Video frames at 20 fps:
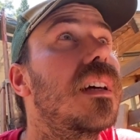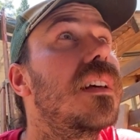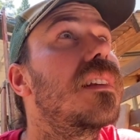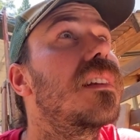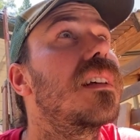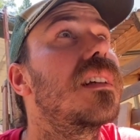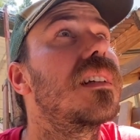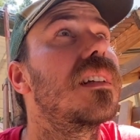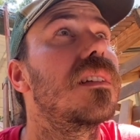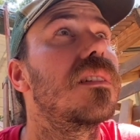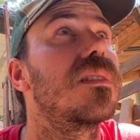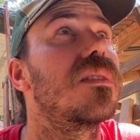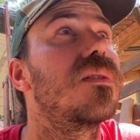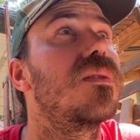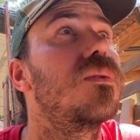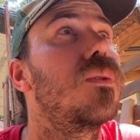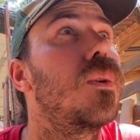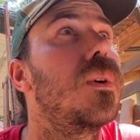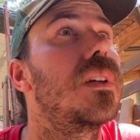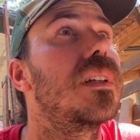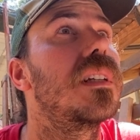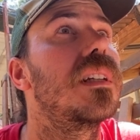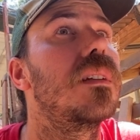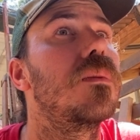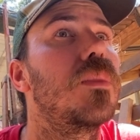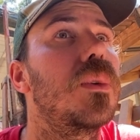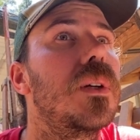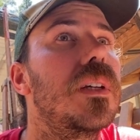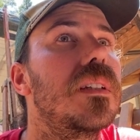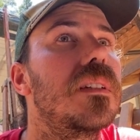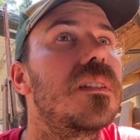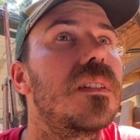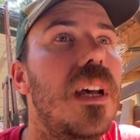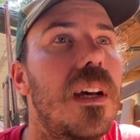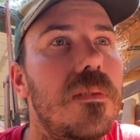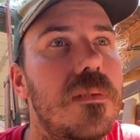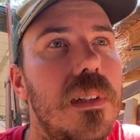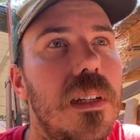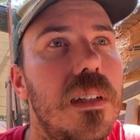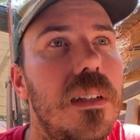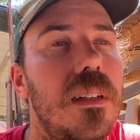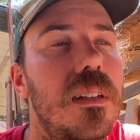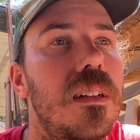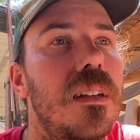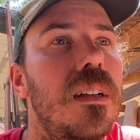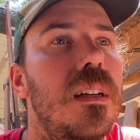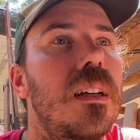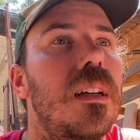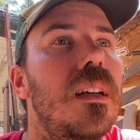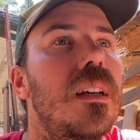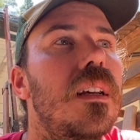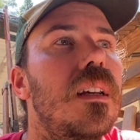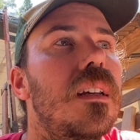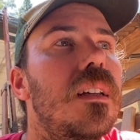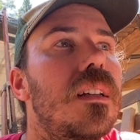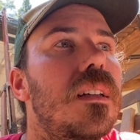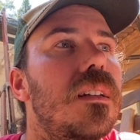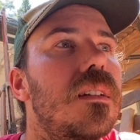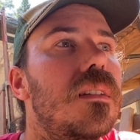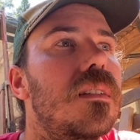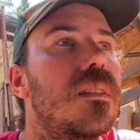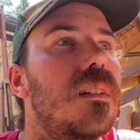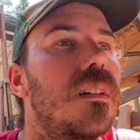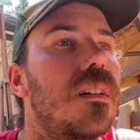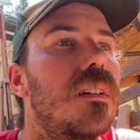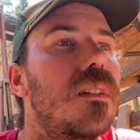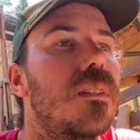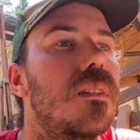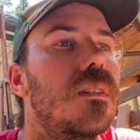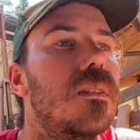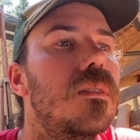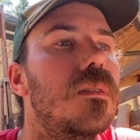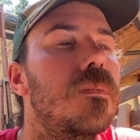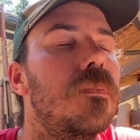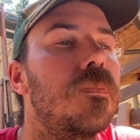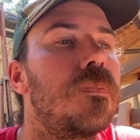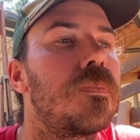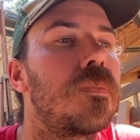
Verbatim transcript: I think is 14.7. So